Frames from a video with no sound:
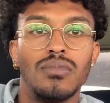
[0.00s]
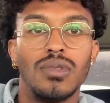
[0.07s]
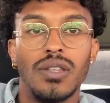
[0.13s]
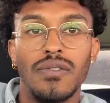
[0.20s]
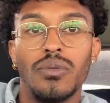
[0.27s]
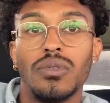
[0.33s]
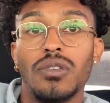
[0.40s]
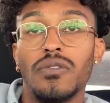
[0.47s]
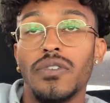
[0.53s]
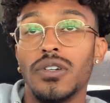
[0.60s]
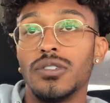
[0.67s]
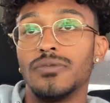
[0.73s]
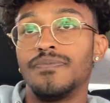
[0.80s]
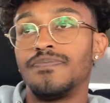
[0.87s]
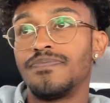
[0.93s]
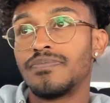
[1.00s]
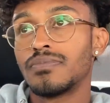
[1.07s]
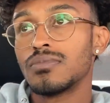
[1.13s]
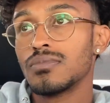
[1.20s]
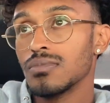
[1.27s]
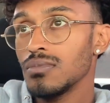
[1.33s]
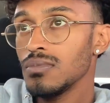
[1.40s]
living with your fear.
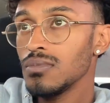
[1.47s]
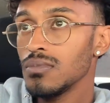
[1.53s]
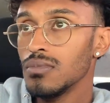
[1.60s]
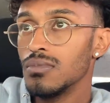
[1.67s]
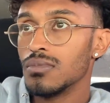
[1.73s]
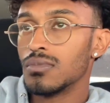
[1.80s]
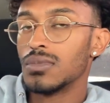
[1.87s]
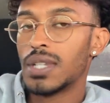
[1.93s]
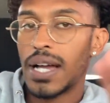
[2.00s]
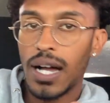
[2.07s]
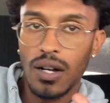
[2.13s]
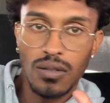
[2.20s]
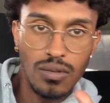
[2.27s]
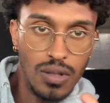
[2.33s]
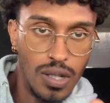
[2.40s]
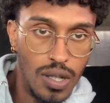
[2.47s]
Now,